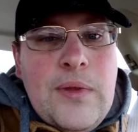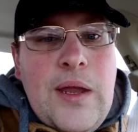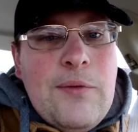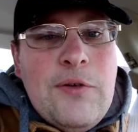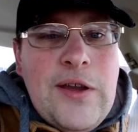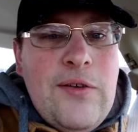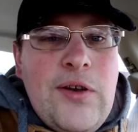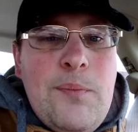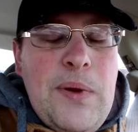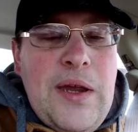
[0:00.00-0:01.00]
I'm going to give
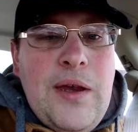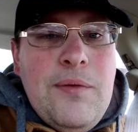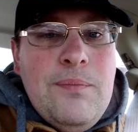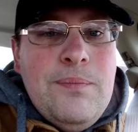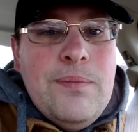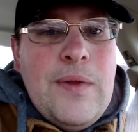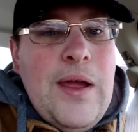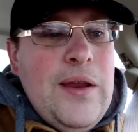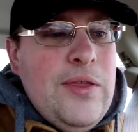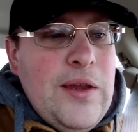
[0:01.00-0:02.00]
it a B.
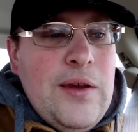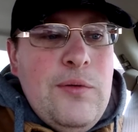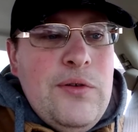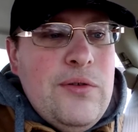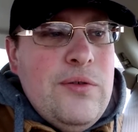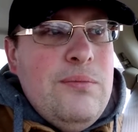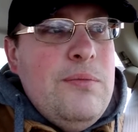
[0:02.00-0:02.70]
I think it was